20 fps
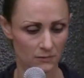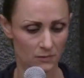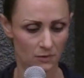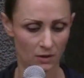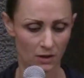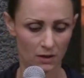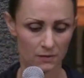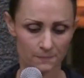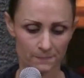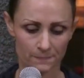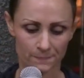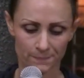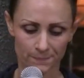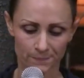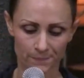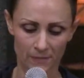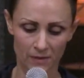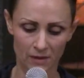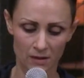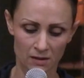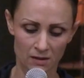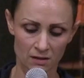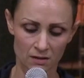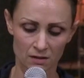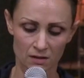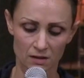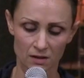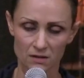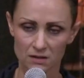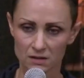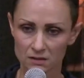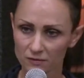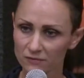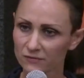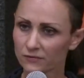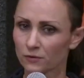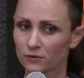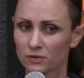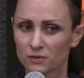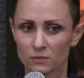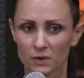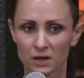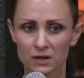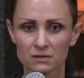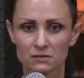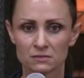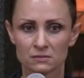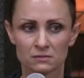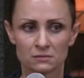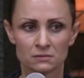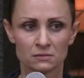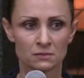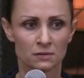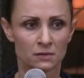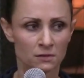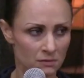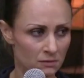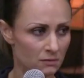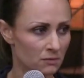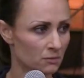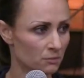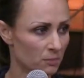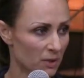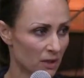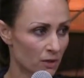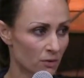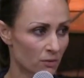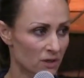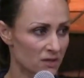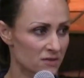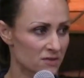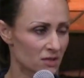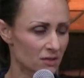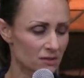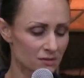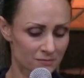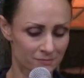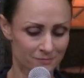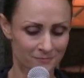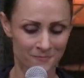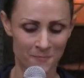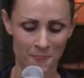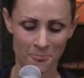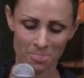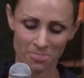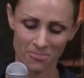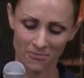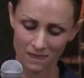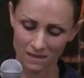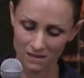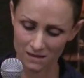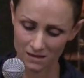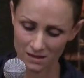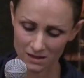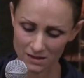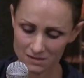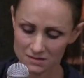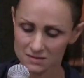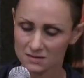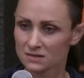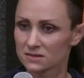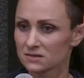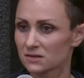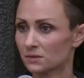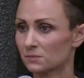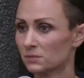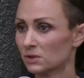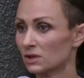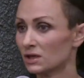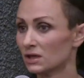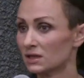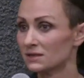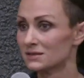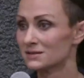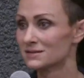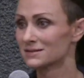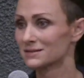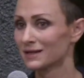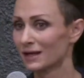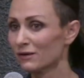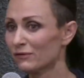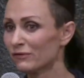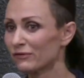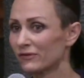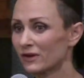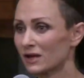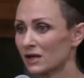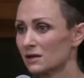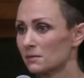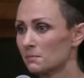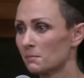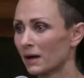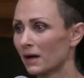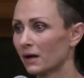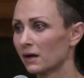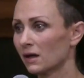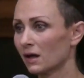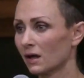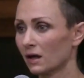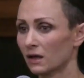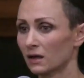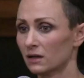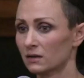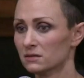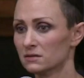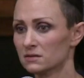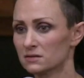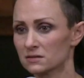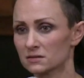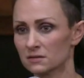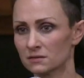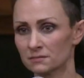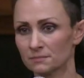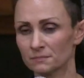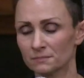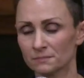Okay. And then the fourth one, big question is this community safe in my hands?